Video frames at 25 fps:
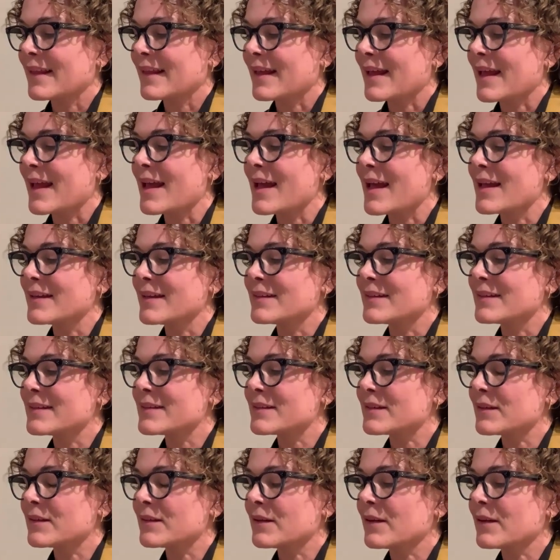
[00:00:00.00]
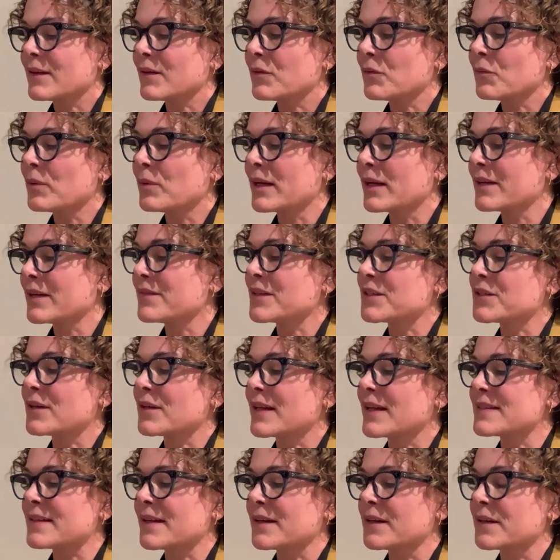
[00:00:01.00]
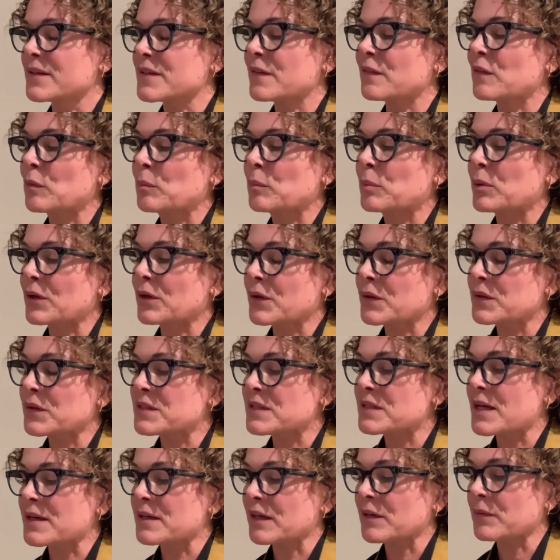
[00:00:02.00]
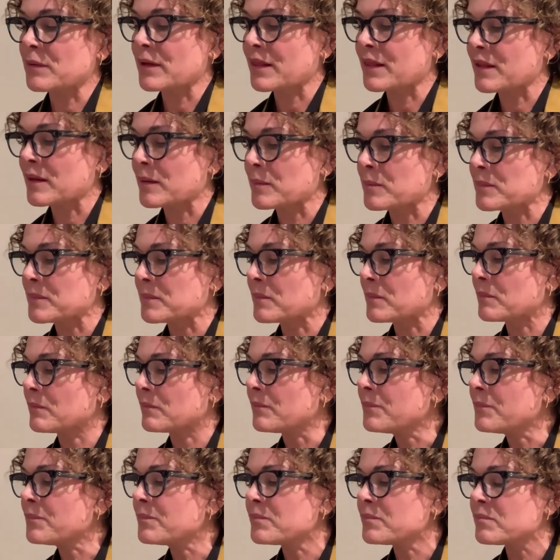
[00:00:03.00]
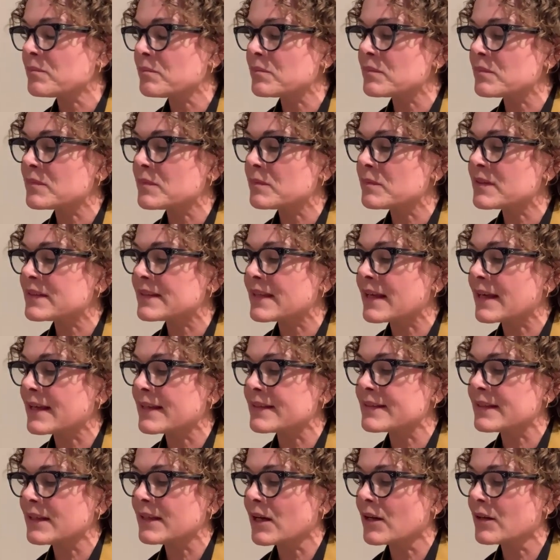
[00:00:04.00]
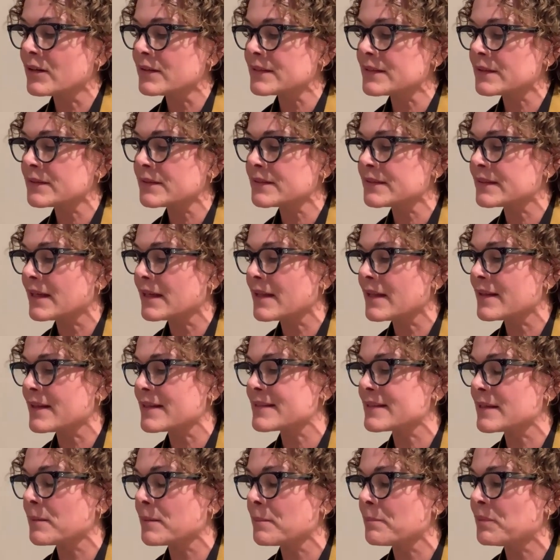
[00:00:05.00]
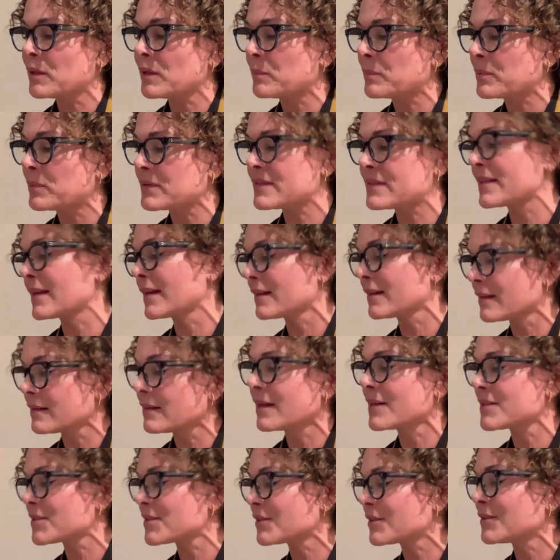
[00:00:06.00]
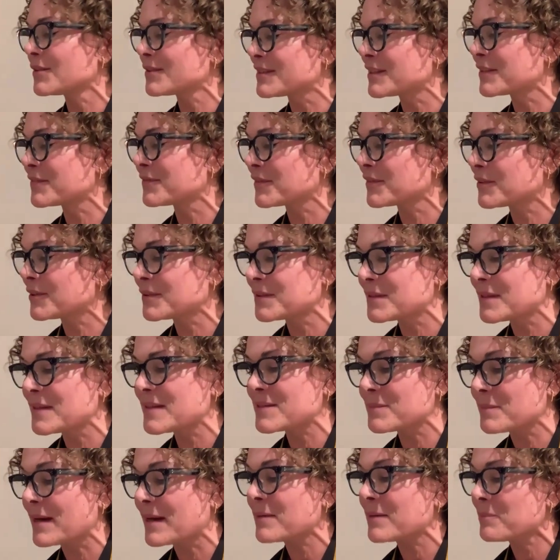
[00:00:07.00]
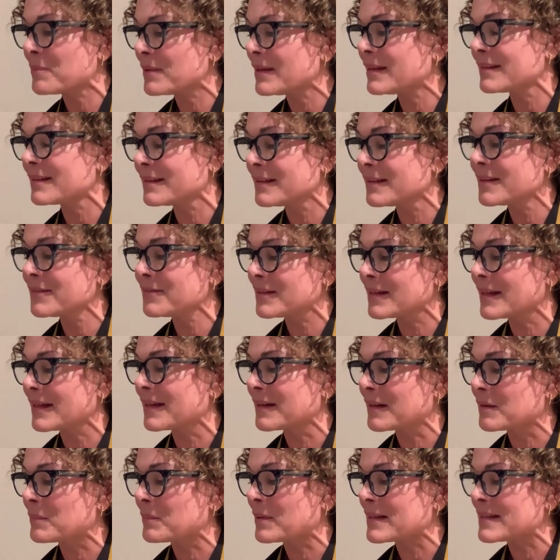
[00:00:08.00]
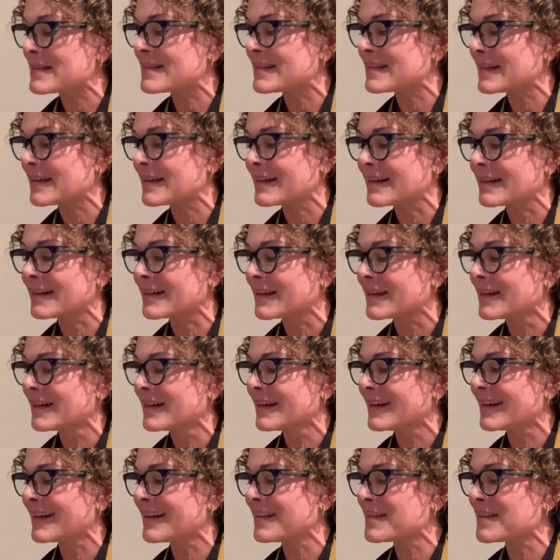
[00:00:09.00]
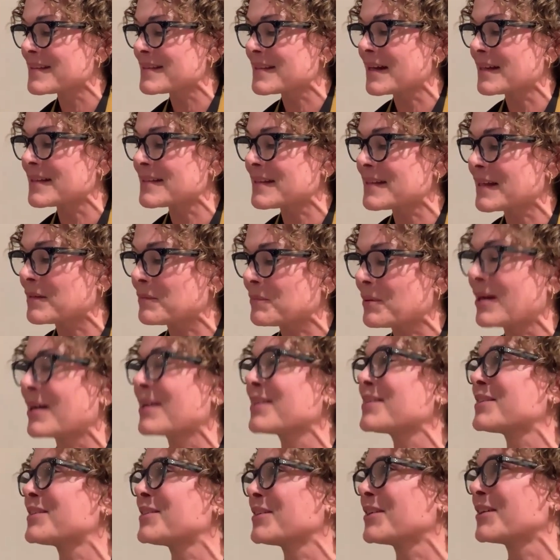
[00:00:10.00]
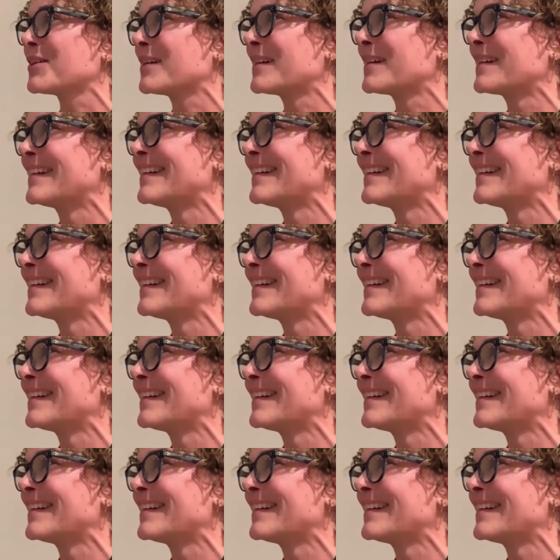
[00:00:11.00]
And one of the translators of the book who studied with him says he also saw that some people's psychological difficulties might be alleviated by sitting in the zazen posture